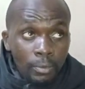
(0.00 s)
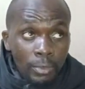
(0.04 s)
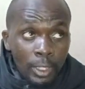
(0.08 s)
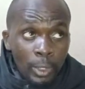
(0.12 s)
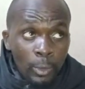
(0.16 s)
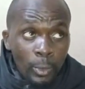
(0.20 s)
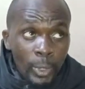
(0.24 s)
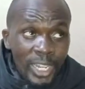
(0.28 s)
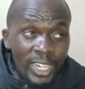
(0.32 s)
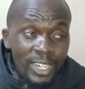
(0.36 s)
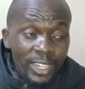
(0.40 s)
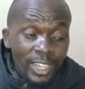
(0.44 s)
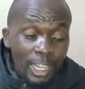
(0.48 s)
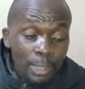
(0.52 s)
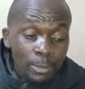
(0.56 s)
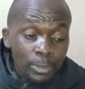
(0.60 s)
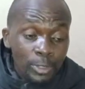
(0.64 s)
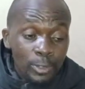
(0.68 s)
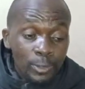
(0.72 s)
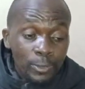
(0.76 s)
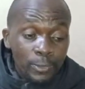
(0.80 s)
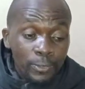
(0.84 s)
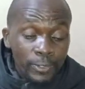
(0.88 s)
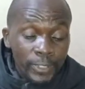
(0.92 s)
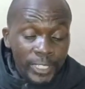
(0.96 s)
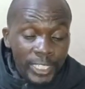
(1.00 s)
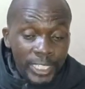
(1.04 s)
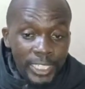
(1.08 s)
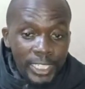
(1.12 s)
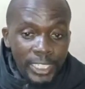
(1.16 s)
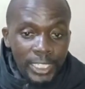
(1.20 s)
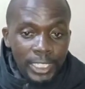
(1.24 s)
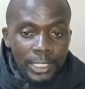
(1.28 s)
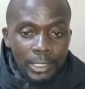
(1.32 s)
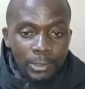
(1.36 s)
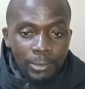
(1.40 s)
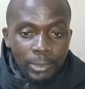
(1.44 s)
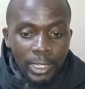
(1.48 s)
when it comes to
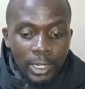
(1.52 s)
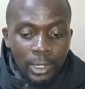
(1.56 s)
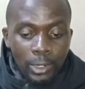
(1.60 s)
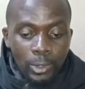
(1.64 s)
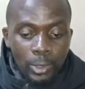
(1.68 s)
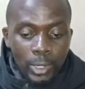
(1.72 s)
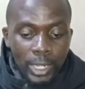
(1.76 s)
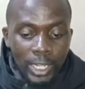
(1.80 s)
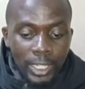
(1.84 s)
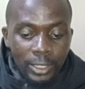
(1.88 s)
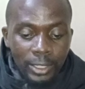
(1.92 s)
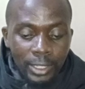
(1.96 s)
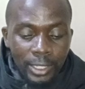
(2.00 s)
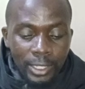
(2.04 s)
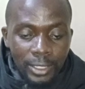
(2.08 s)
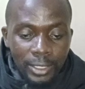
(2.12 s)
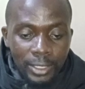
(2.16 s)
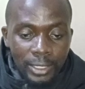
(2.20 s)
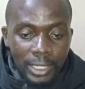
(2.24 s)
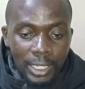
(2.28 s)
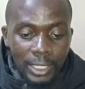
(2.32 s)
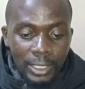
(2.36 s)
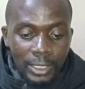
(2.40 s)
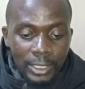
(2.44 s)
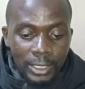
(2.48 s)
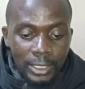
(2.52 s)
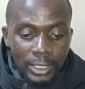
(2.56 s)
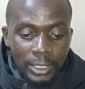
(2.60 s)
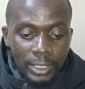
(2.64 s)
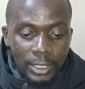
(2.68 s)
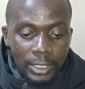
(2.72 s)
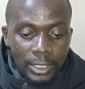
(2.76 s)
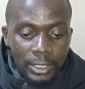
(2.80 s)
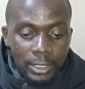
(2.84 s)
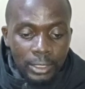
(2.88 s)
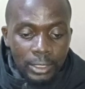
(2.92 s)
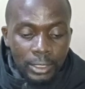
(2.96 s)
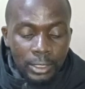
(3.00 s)
feeding, we look at things like
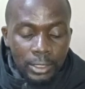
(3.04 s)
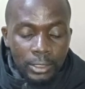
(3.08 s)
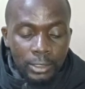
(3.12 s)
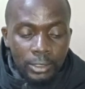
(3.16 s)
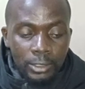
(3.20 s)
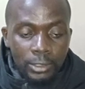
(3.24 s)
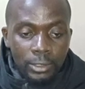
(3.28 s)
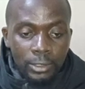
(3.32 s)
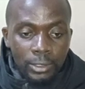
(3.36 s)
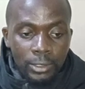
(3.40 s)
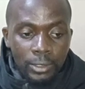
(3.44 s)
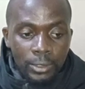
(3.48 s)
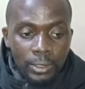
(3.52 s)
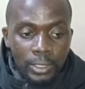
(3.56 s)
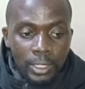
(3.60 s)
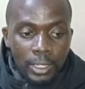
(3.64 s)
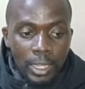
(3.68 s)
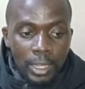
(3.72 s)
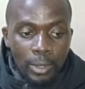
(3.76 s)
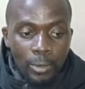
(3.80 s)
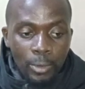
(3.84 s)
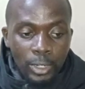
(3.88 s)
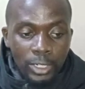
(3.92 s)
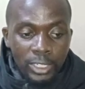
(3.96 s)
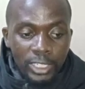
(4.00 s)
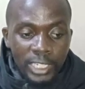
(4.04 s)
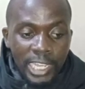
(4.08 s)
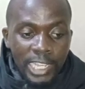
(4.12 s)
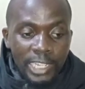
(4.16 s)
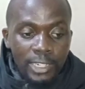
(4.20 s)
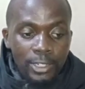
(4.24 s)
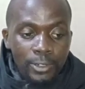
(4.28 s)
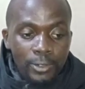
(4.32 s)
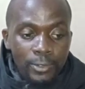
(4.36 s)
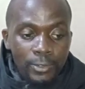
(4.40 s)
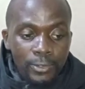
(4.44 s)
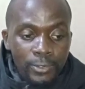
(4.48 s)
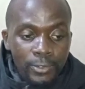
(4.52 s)
what kind
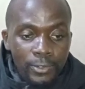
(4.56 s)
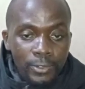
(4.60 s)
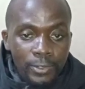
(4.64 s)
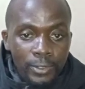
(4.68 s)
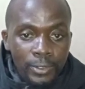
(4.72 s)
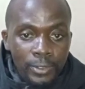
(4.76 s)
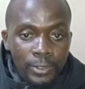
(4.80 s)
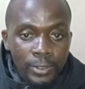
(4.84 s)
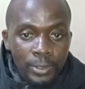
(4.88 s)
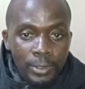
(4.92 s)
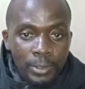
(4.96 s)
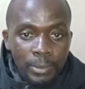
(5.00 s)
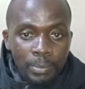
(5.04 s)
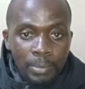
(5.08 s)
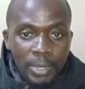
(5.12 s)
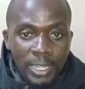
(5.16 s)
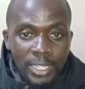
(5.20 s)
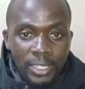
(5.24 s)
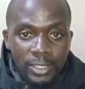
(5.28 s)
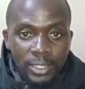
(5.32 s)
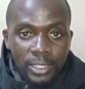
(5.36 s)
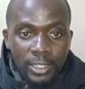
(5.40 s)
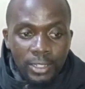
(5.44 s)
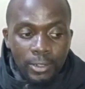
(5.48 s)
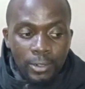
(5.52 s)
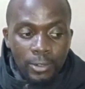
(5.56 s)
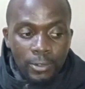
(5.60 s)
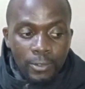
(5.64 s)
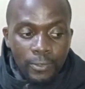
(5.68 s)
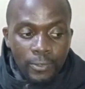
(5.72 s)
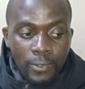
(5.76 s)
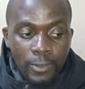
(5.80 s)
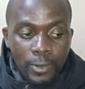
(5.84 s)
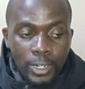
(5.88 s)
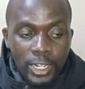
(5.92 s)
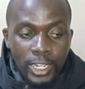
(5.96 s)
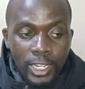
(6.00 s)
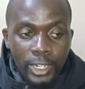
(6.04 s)
of pasture or
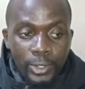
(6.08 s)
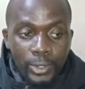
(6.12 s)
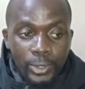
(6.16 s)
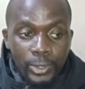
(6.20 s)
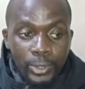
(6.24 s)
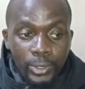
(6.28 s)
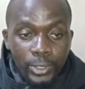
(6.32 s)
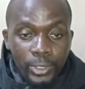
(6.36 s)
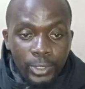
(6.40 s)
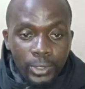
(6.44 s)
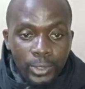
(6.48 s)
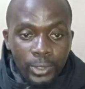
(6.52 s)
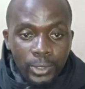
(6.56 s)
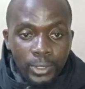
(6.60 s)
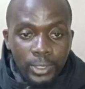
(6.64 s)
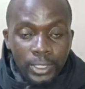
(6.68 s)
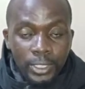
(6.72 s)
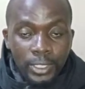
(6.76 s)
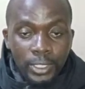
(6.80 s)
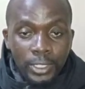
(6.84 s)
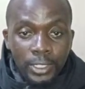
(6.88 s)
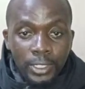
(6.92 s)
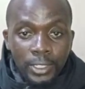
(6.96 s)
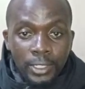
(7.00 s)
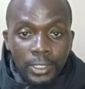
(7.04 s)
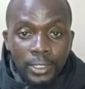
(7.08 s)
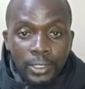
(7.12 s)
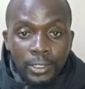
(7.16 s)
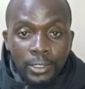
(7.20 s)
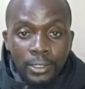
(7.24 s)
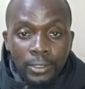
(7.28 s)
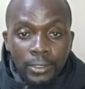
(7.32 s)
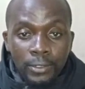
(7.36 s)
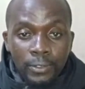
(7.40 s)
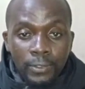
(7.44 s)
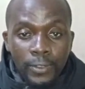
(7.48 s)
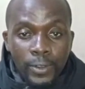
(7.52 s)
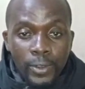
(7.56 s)
fodder do you grow
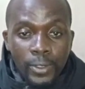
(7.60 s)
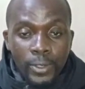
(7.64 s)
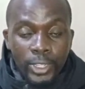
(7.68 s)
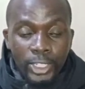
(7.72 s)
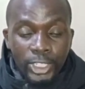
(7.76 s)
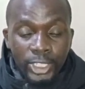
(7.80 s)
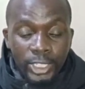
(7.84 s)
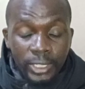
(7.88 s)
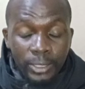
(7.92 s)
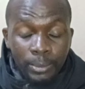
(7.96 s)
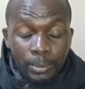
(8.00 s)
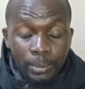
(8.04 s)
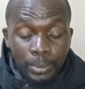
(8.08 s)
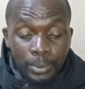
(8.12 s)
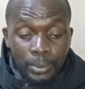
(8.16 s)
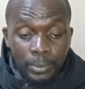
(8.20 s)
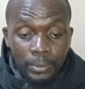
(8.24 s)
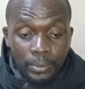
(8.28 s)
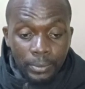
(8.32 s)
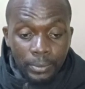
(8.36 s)
for your sheep